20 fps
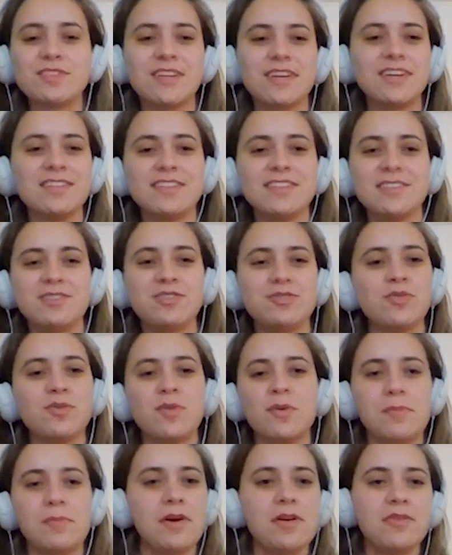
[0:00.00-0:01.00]
telling
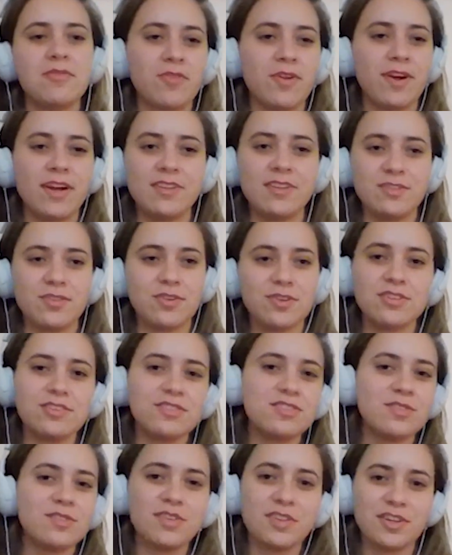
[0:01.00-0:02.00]
to my friend
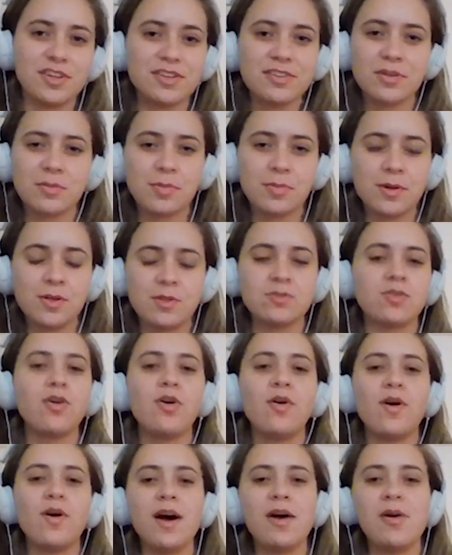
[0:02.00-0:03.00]
or to another person,
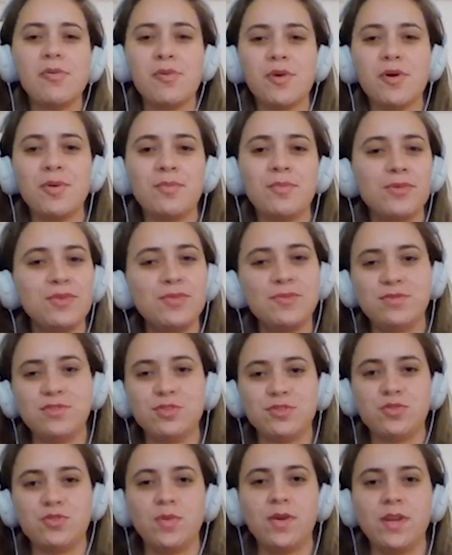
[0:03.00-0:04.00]
oh, I will move
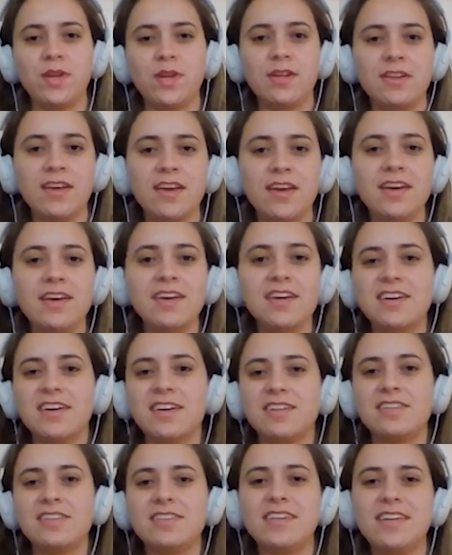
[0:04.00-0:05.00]
to Sweden.
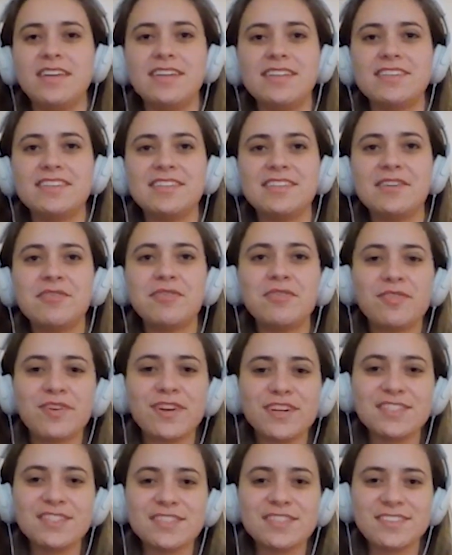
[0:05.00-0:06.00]
The
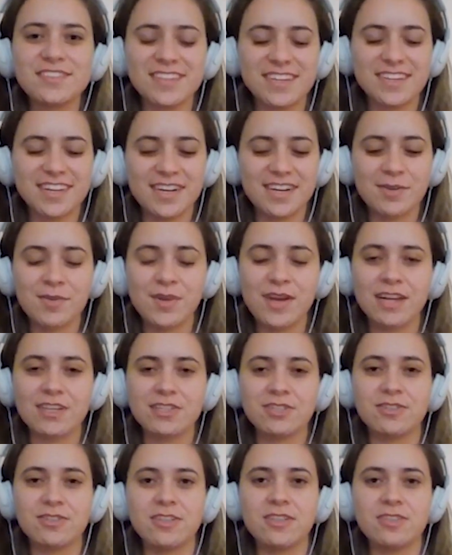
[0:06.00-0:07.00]
first
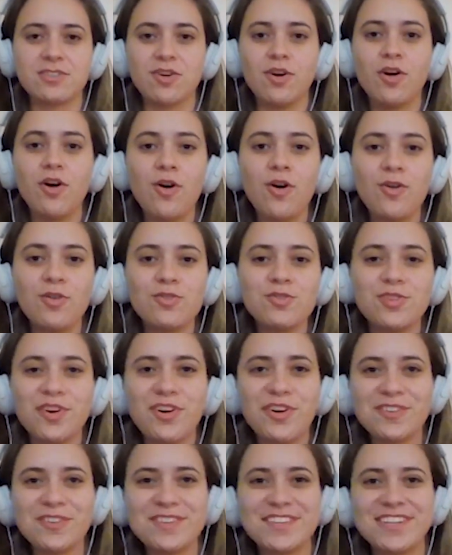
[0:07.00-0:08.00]
reaction is, oh
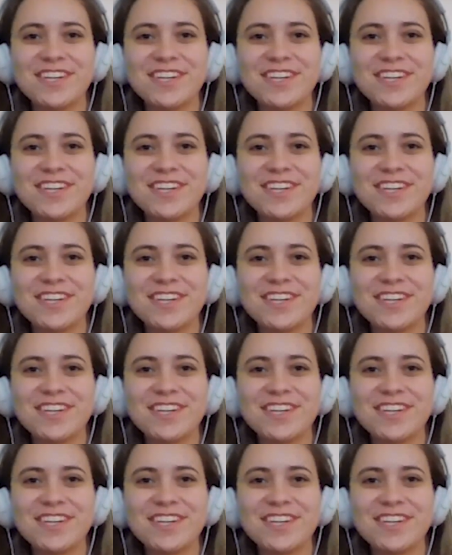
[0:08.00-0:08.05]
no,